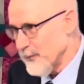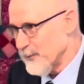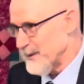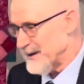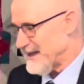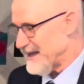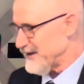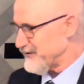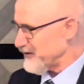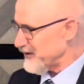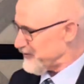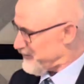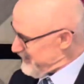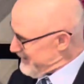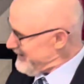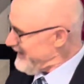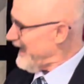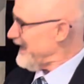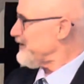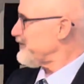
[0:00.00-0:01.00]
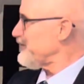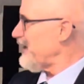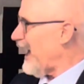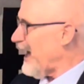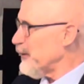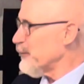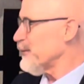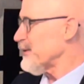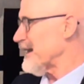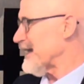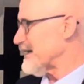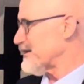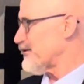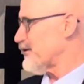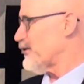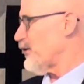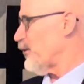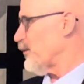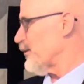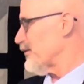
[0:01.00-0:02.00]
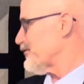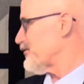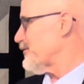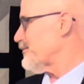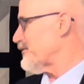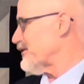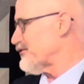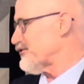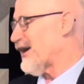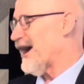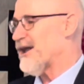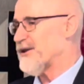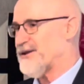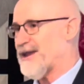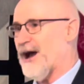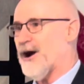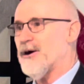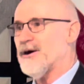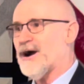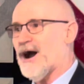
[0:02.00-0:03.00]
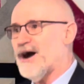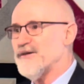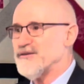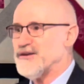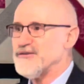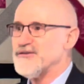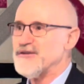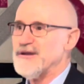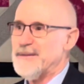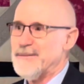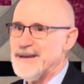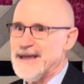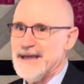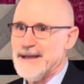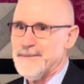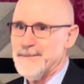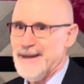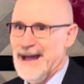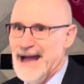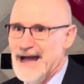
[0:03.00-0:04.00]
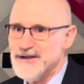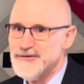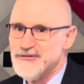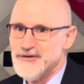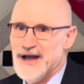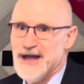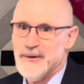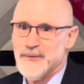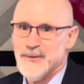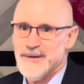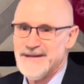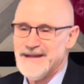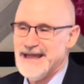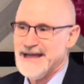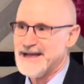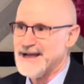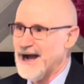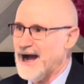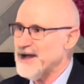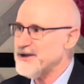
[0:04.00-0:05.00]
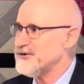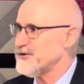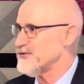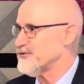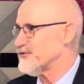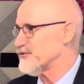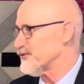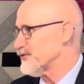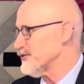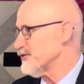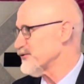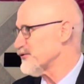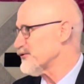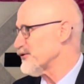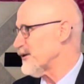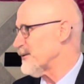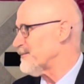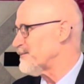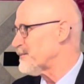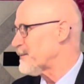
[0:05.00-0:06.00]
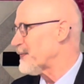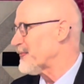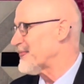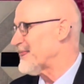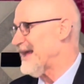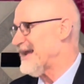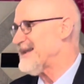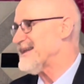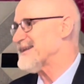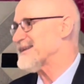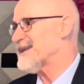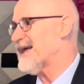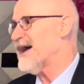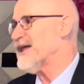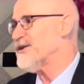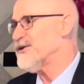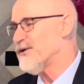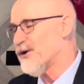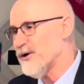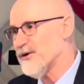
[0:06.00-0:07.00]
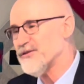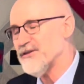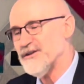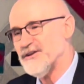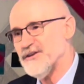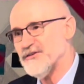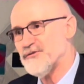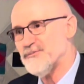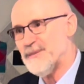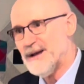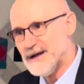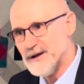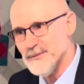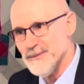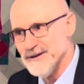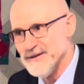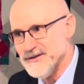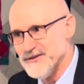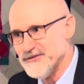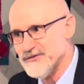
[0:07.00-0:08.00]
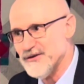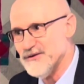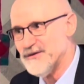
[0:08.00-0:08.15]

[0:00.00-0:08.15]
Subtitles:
when he says, yes, I would like to go worship the child. Now, obviously, being magi, when they got to Jerusalem, they did not know the despicableness